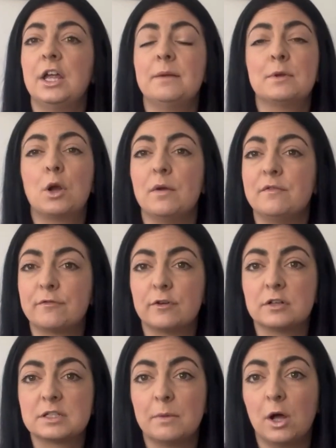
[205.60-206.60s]
going for
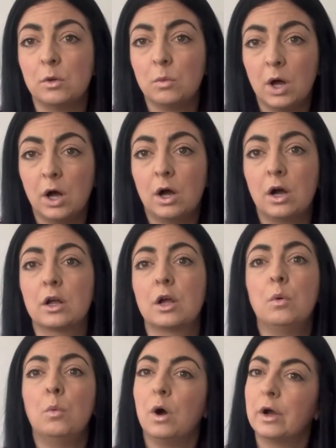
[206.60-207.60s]
a small walk,
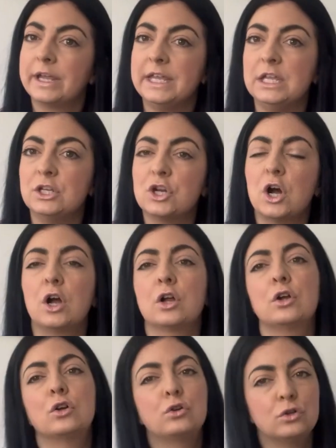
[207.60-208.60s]
walking your dog,
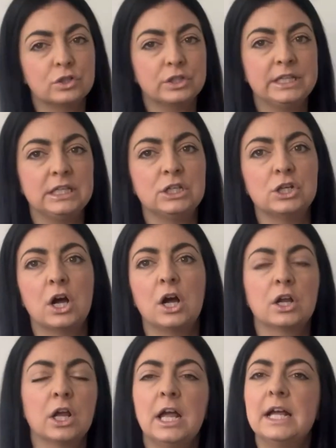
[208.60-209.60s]
cuddling your
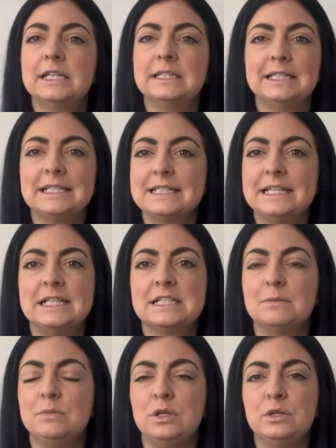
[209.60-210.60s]
dog, listening
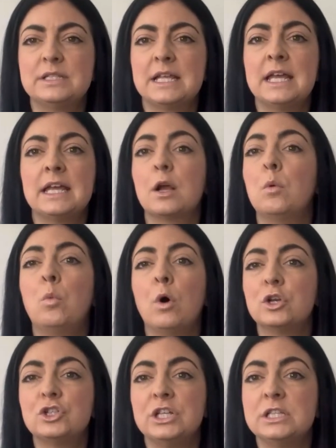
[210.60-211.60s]
to music,
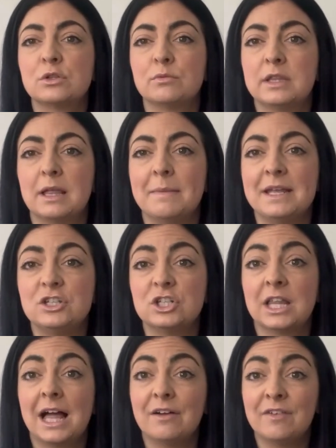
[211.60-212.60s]
watching something that makes you
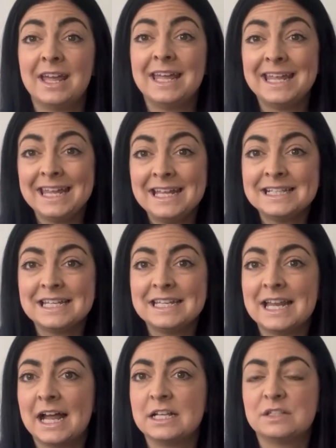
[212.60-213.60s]
laugh, eating
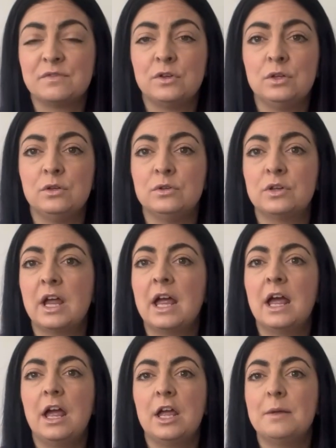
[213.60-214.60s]
nice food,
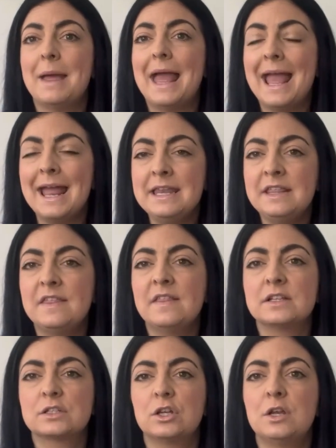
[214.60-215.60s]
anything
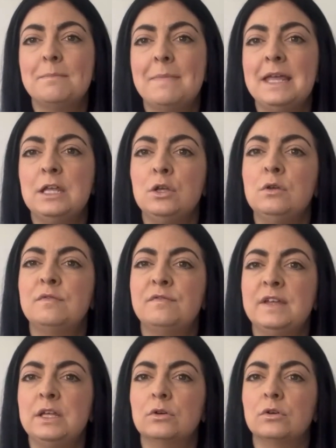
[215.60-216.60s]
that's going to make you
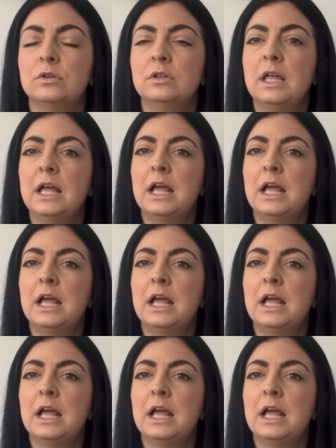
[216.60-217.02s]
feel